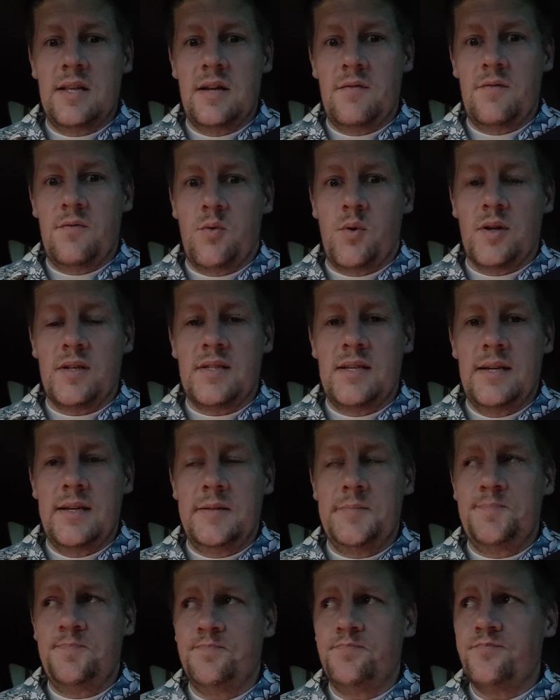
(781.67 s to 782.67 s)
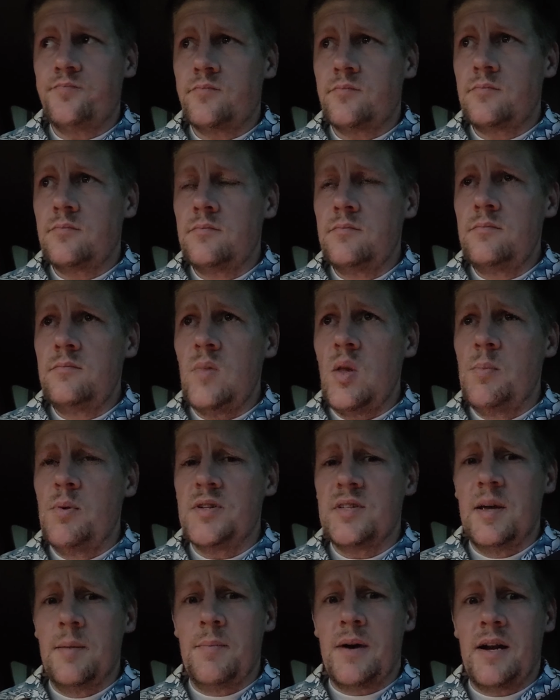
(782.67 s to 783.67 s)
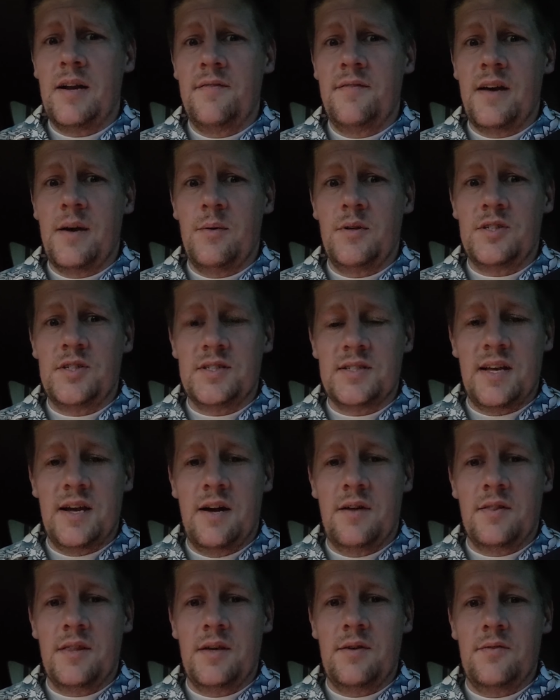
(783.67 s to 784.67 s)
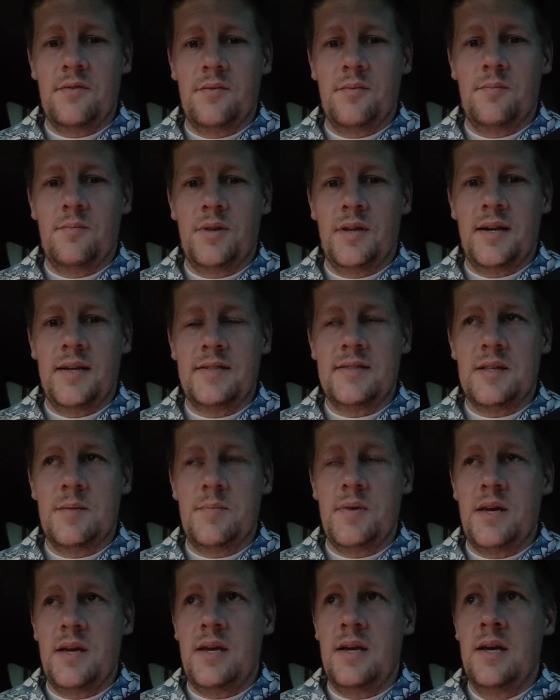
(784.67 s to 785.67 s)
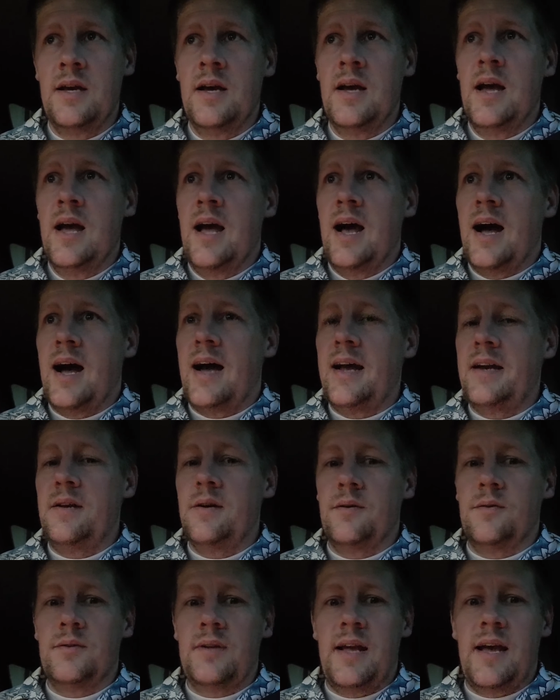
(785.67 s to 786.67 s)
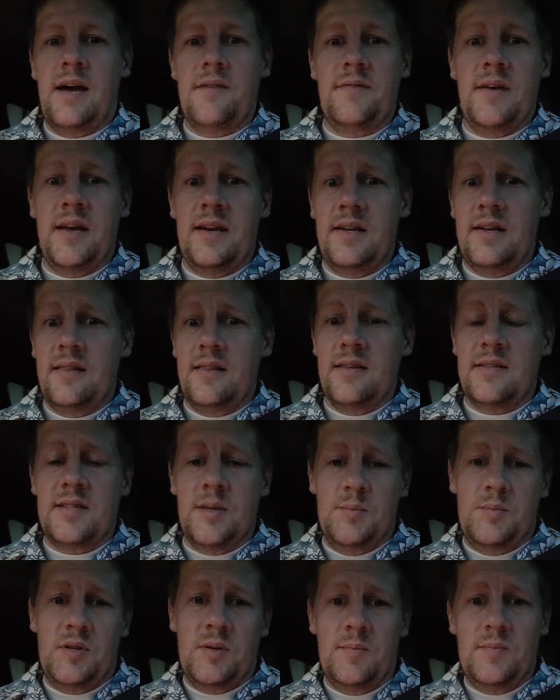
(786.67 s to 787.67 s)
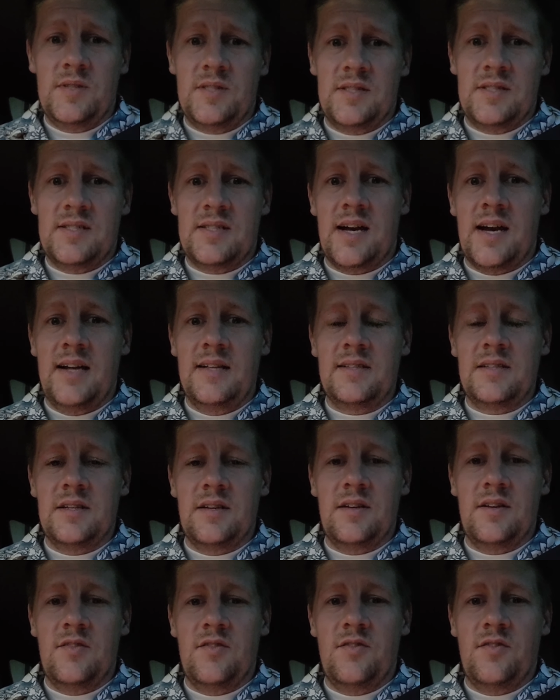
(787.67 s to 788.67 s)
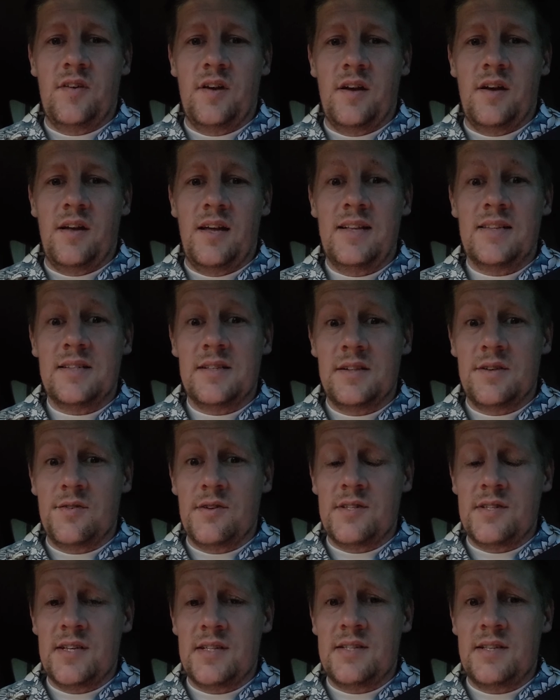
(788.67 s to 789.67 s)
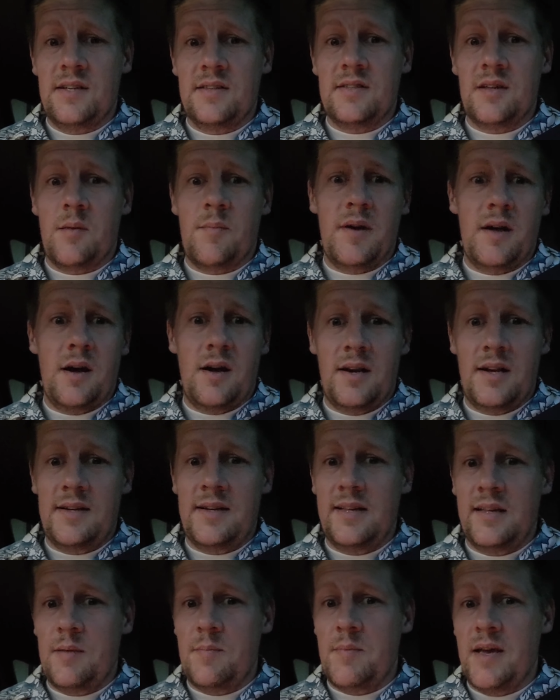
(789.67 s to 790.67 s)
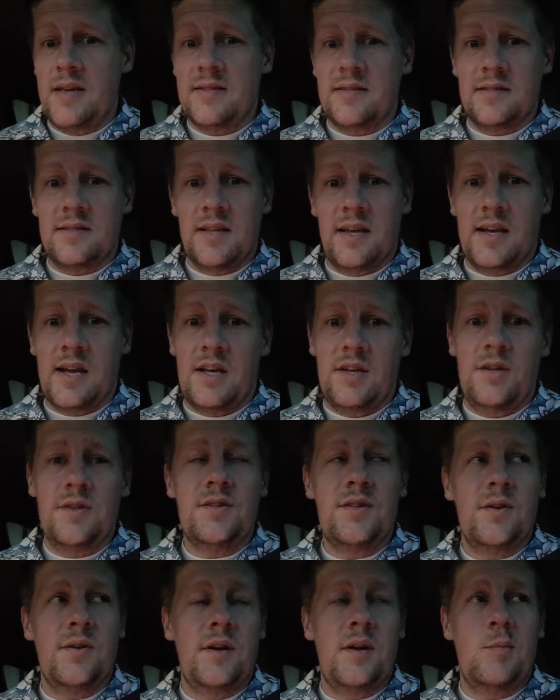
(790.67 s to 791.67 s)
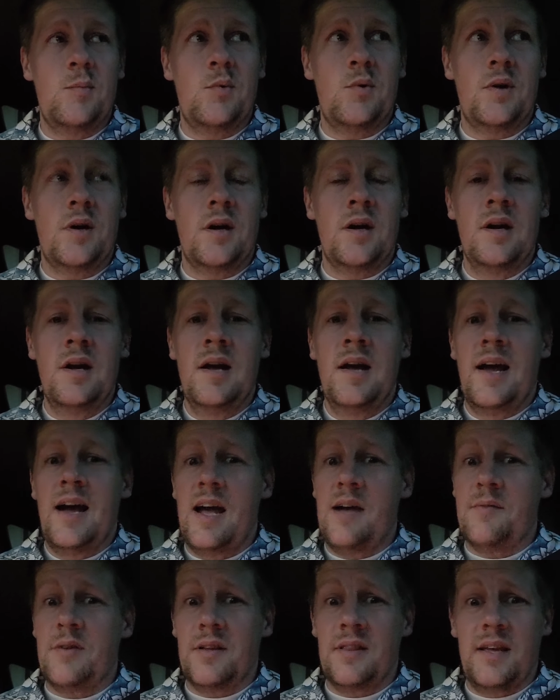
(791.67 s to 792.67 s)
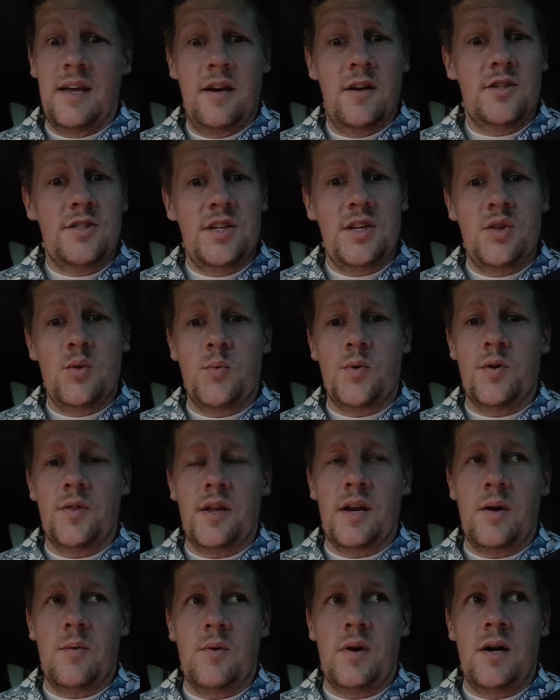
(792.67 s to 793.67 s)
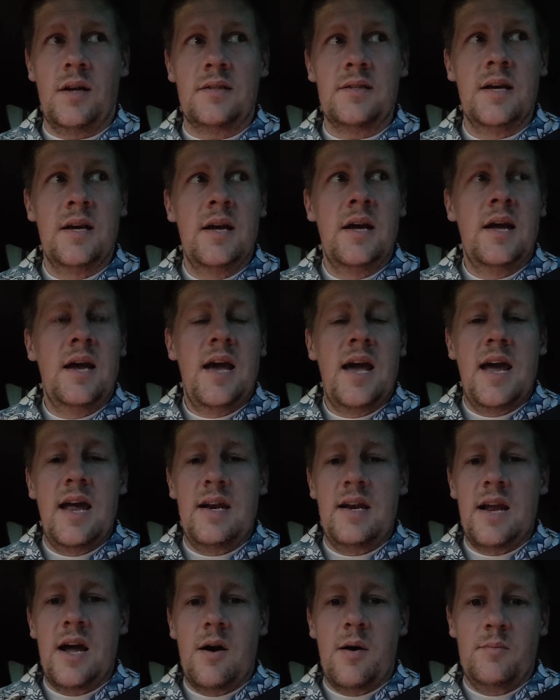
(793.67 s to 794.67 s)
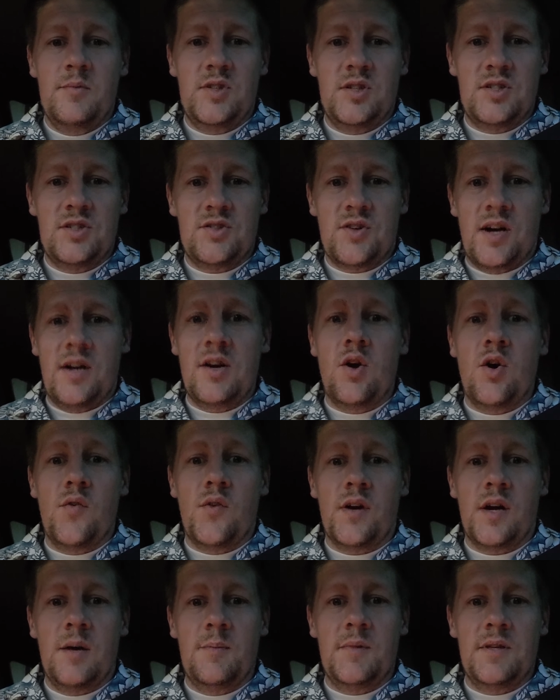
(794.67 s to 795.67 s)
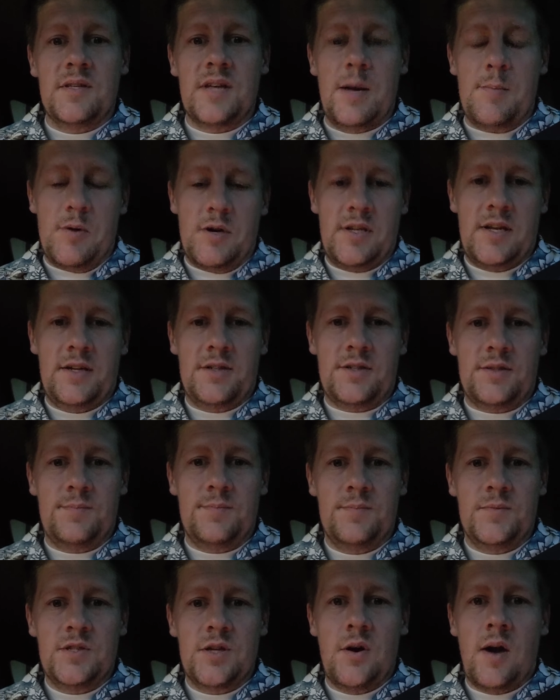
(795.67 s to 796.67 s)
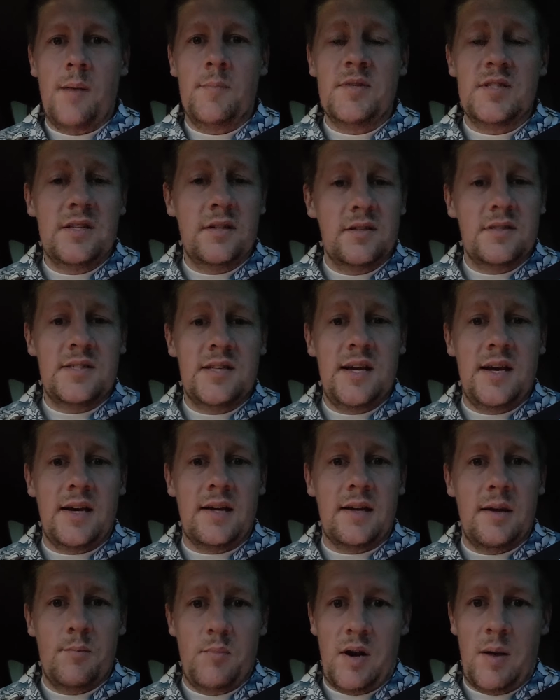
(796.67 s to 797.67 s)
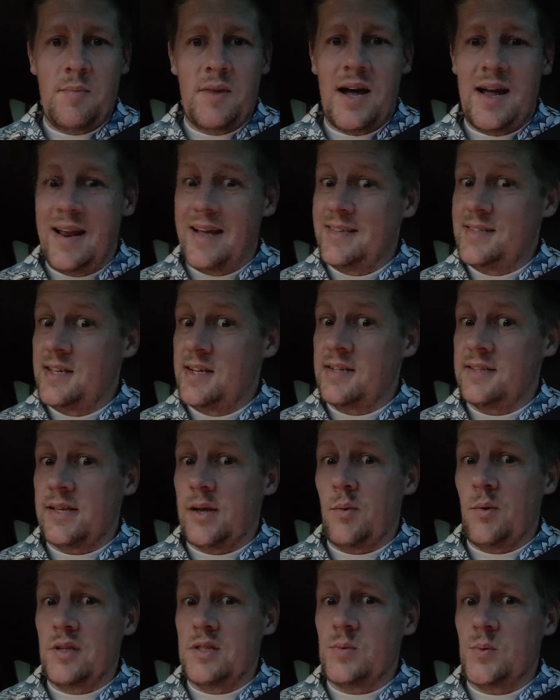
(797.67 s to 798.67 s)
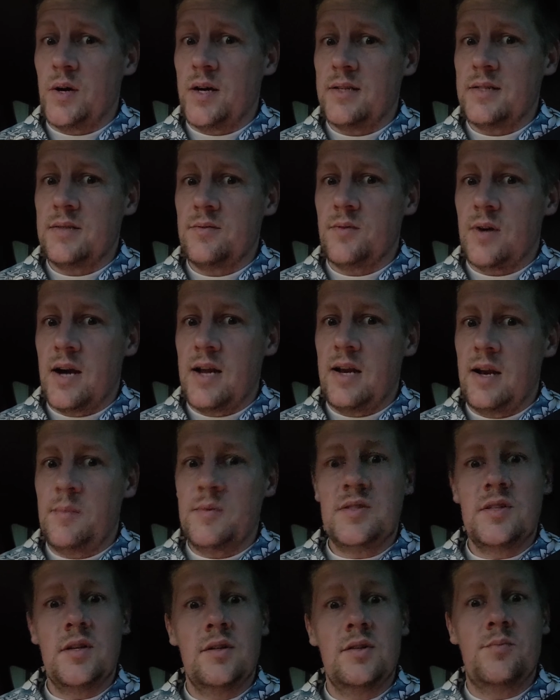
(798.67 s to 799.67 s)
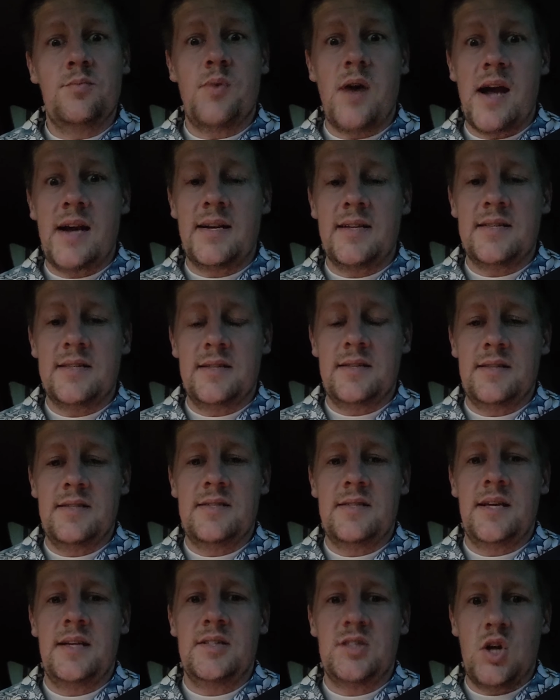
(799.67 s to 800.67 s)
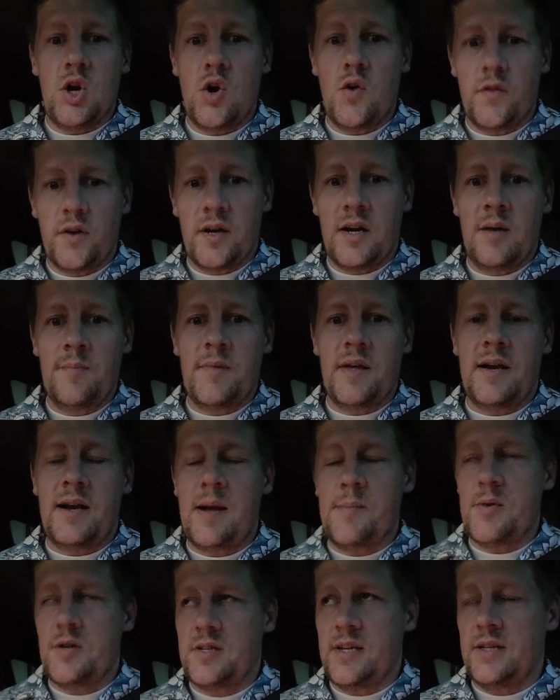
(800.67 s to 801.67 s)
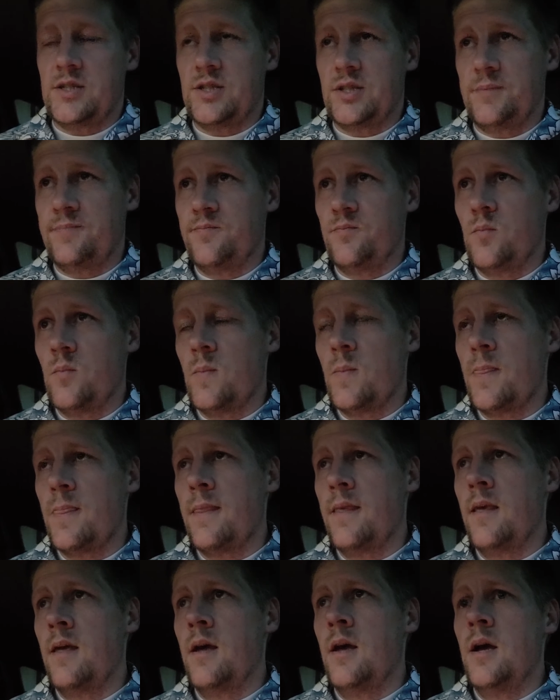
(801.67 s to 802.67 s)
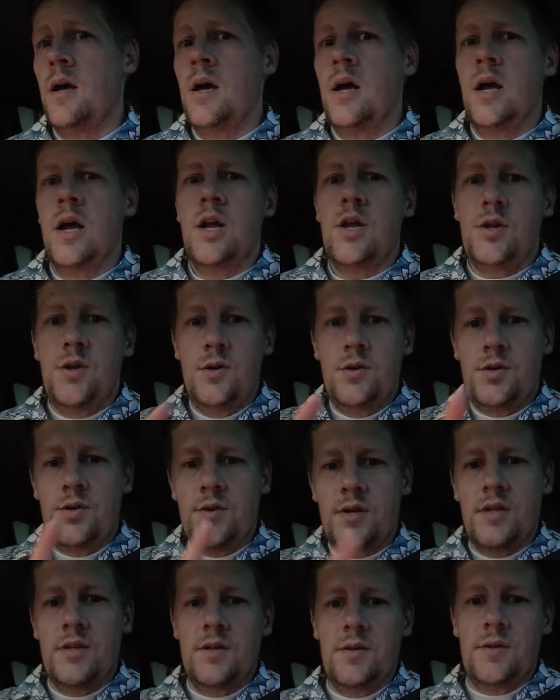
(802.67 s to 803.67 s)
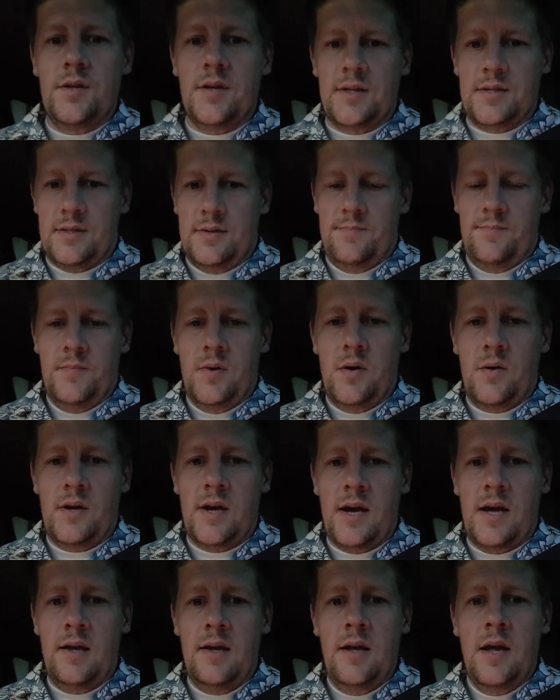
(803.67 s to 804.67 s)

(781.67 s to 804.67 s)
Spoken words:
14% body fat, which is a healthy place to be. I don't have any of the symptoms and signs of insulin resistance on a daily basis like I used to anymore. I have all the energy in the world that I want, and now I'm just trying to overcome this hypertension. So I'm still sick, but I'm not as sick as I once was, right? And I'm still practicing these things to overcome that hypertension. You too can do this, okay?